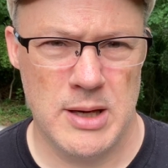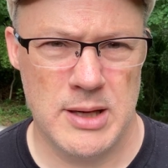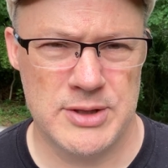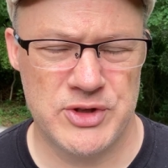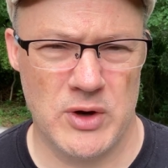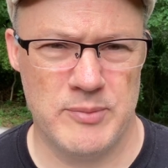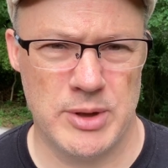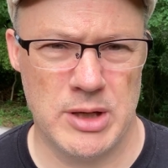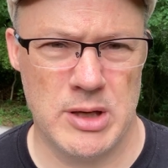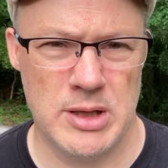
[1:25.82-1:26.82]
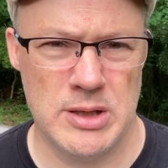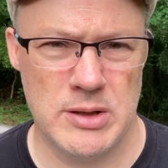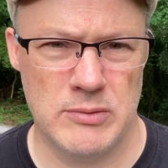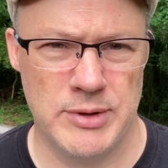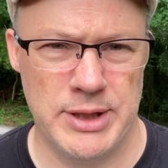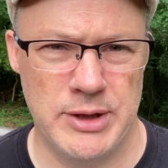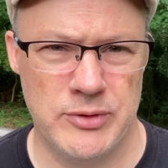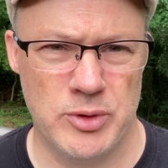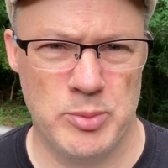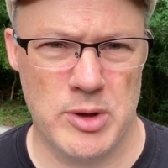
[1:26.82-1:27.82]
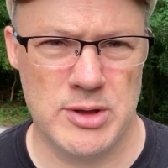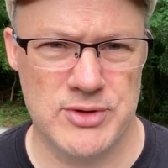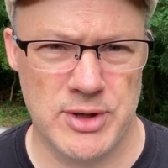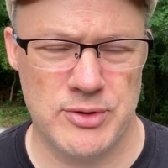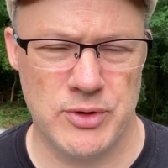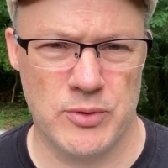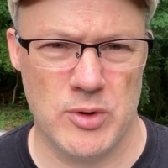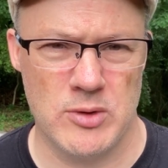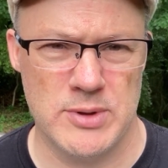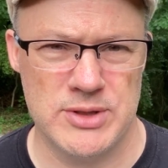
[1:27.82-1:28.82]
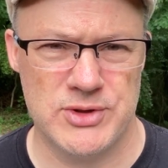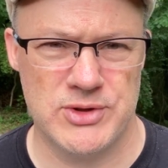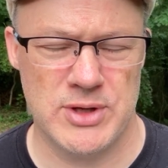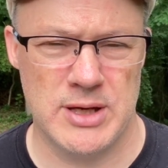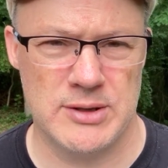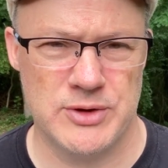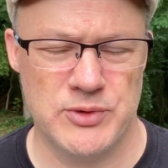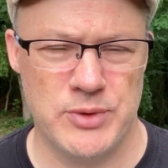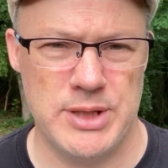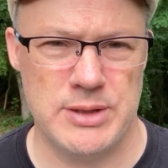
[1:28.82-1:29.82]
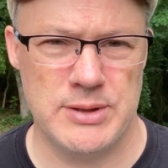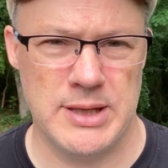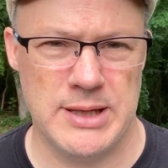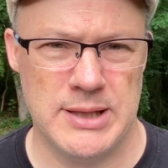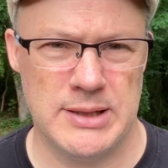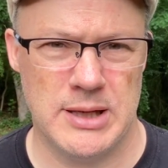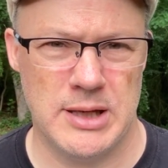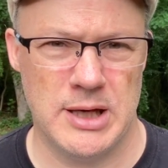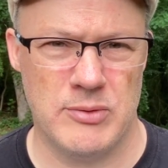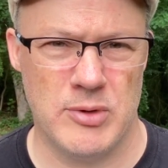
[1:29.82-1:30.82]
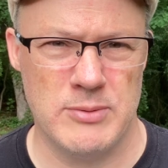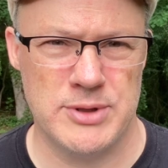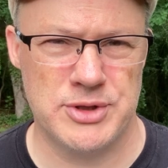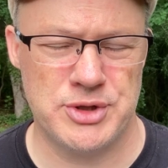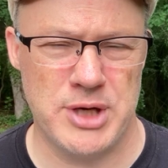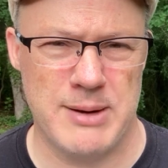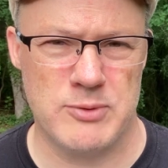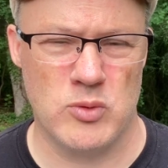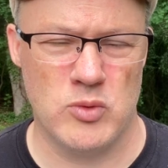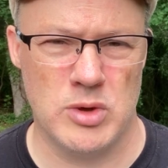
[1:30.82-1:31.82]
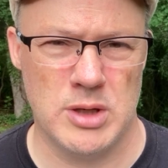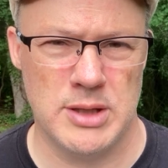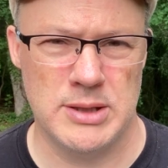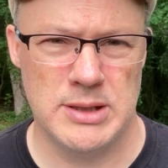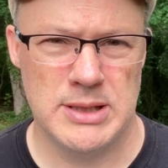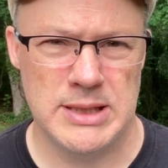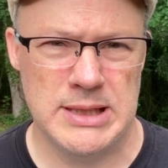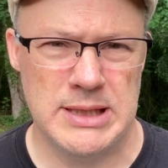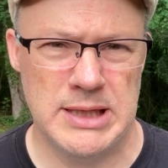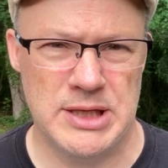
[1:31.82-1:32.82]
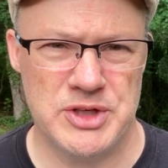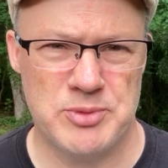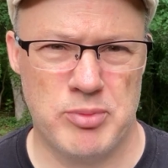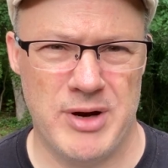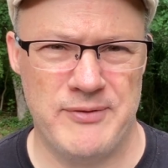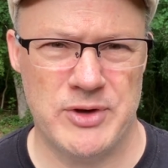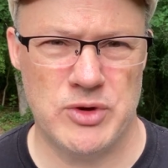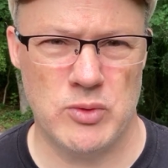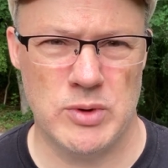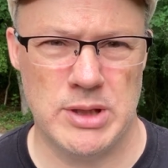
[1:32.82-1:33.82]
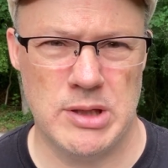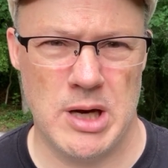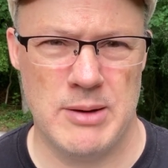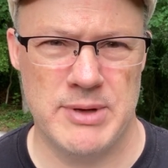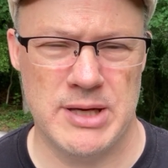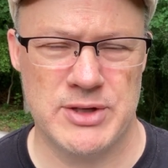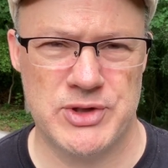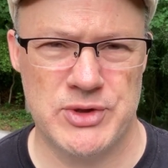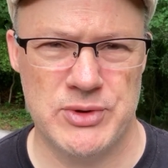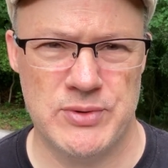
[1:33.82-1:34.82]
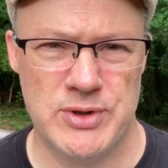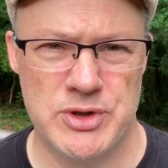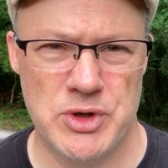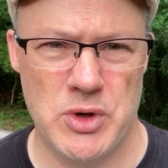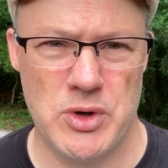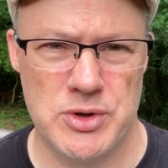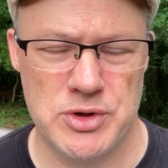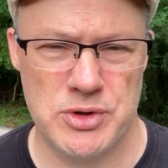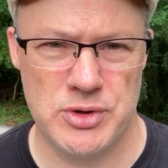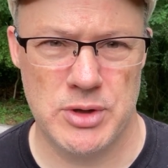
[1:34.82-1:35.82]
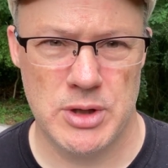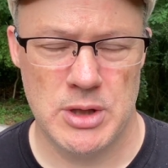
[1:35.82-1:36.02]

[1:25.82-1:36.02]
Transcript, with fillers: And so I've begun reading through Paul's letter to the Romans uh, this week, and uh, in Romans chapter 1, in his prefatory comments to the church,